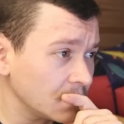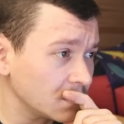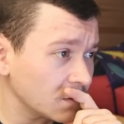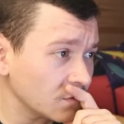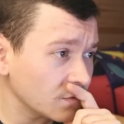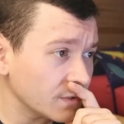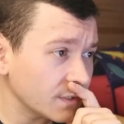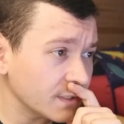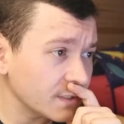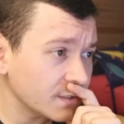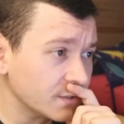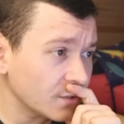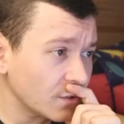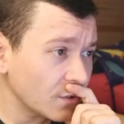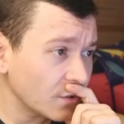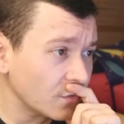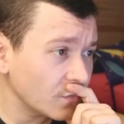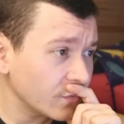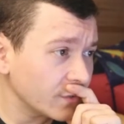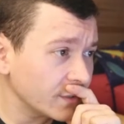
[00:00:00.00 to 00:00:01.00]
So they
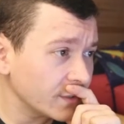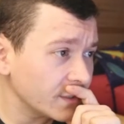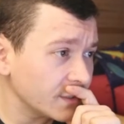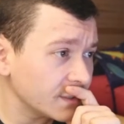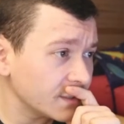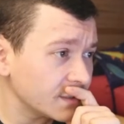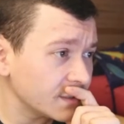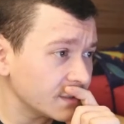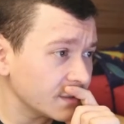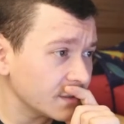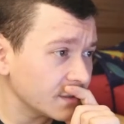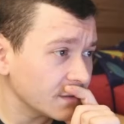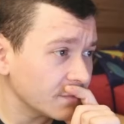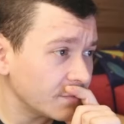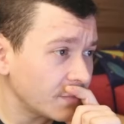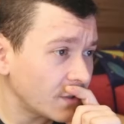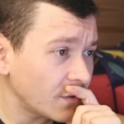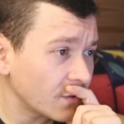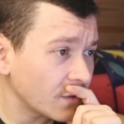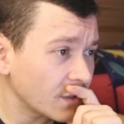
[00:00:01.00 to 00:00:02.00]
start with this
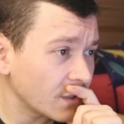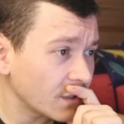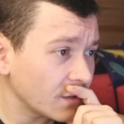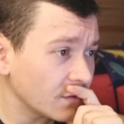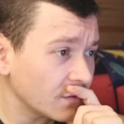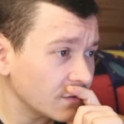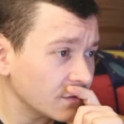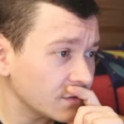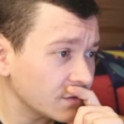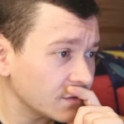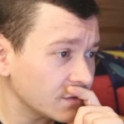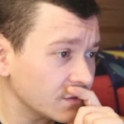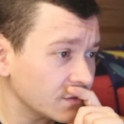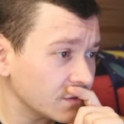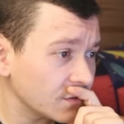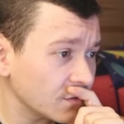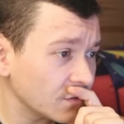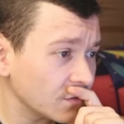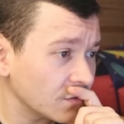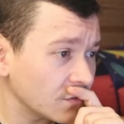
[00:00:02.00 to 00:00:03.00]
power color,
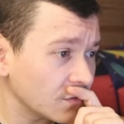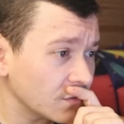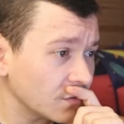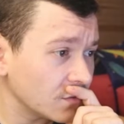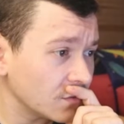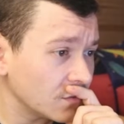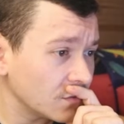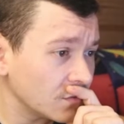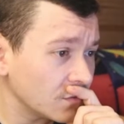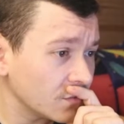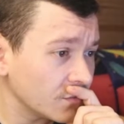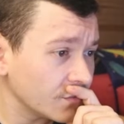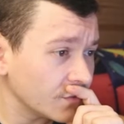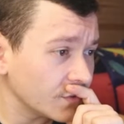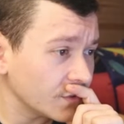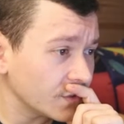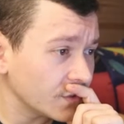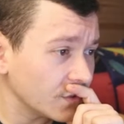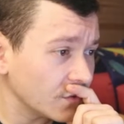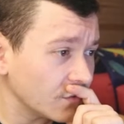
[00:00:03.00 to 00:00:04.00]
so
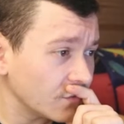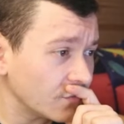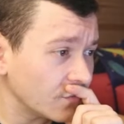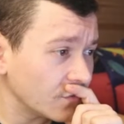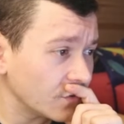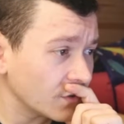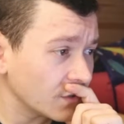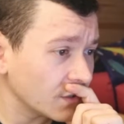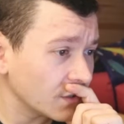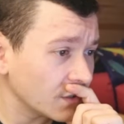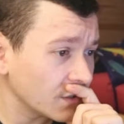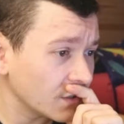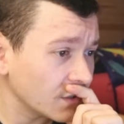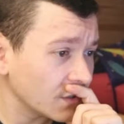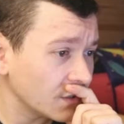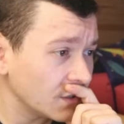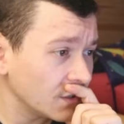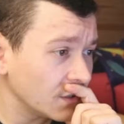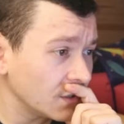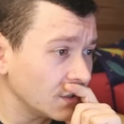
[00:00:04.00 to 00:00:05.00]
we go for
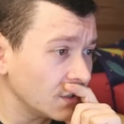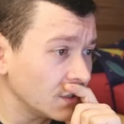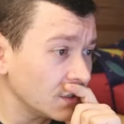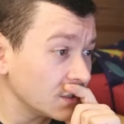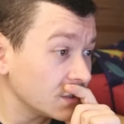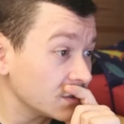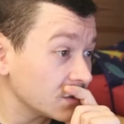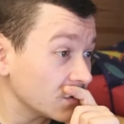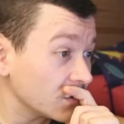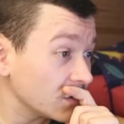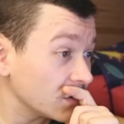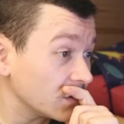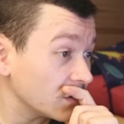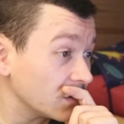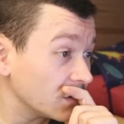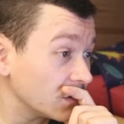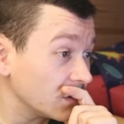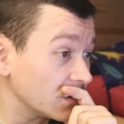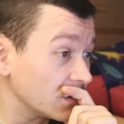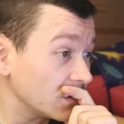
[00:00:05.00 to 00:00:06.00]

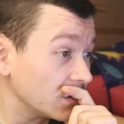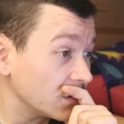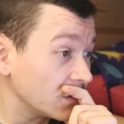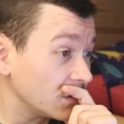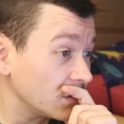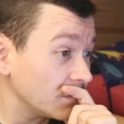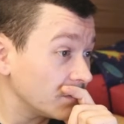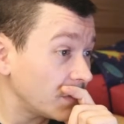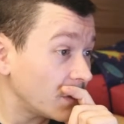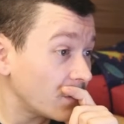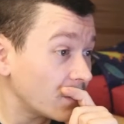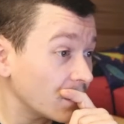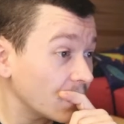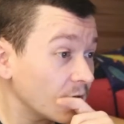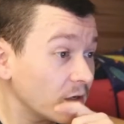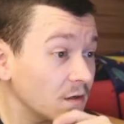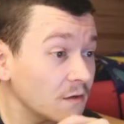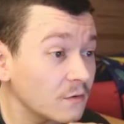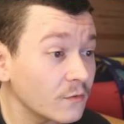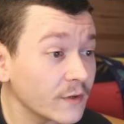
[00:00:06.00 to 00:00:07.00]
the power
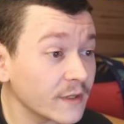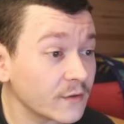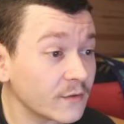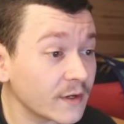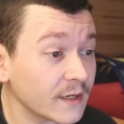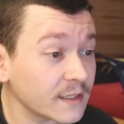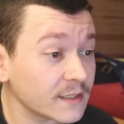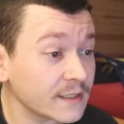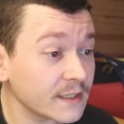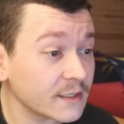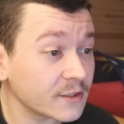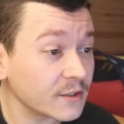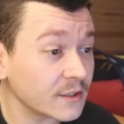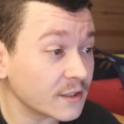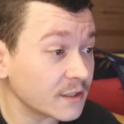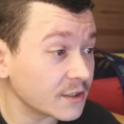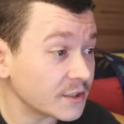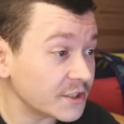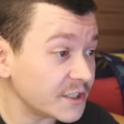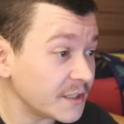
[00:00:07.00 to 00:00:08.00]
color Red Dragon is
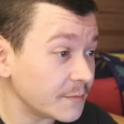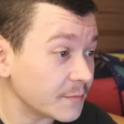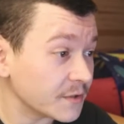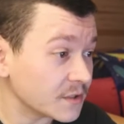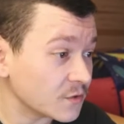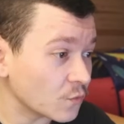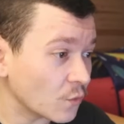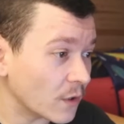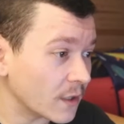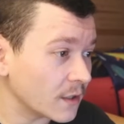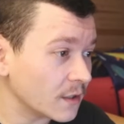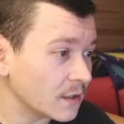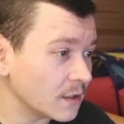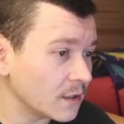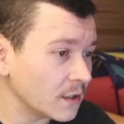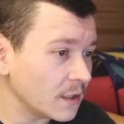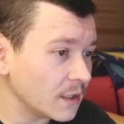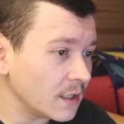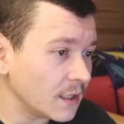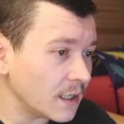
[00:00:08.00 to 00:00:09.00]
actually the cheapest one,
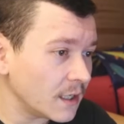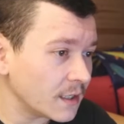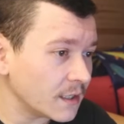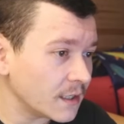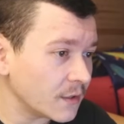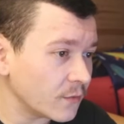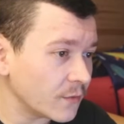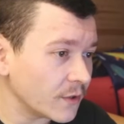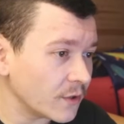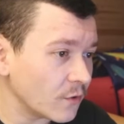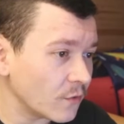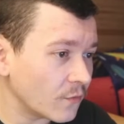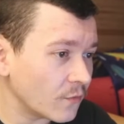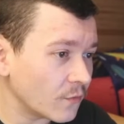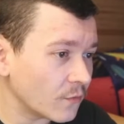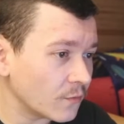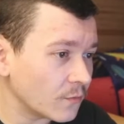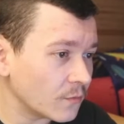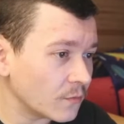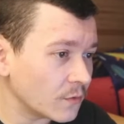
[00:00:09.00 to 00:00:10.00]
and then we go
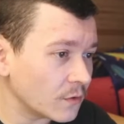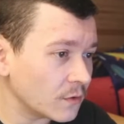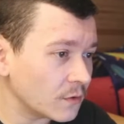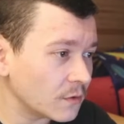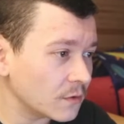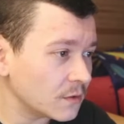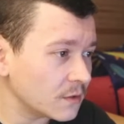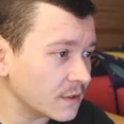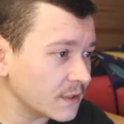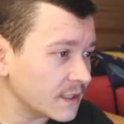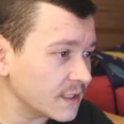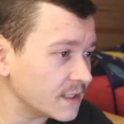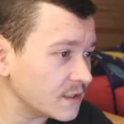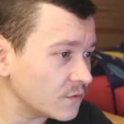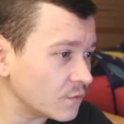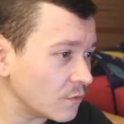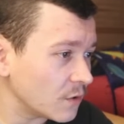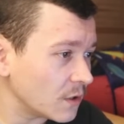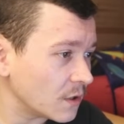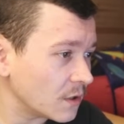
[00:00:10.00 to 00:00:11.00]
from
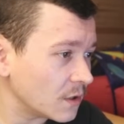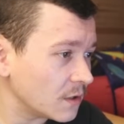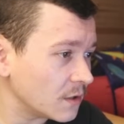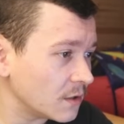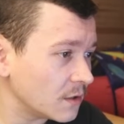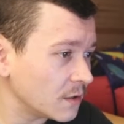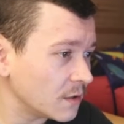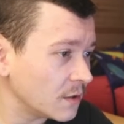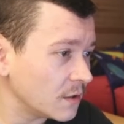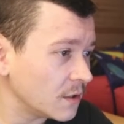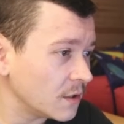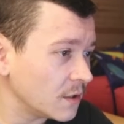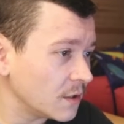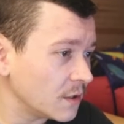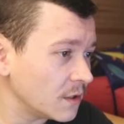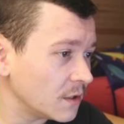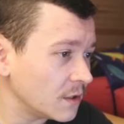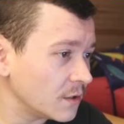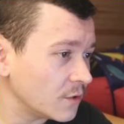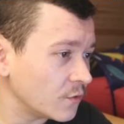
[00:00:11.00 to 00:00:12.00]
this one
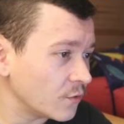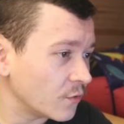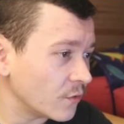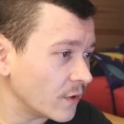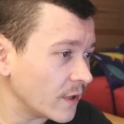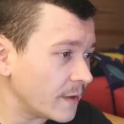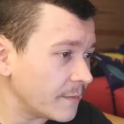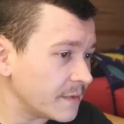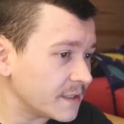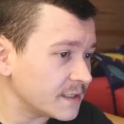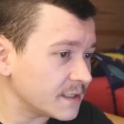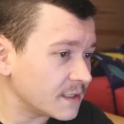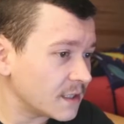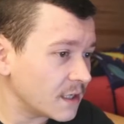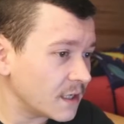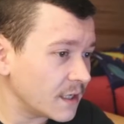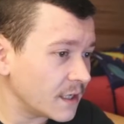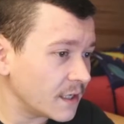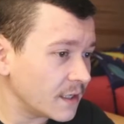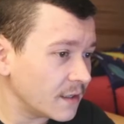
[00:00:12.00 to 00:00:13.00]
to
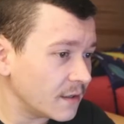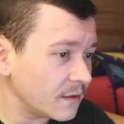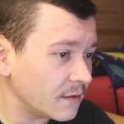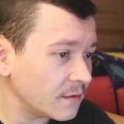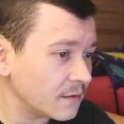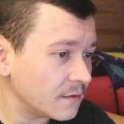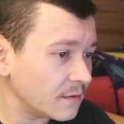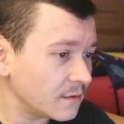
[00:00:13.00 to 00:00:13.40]
MSI,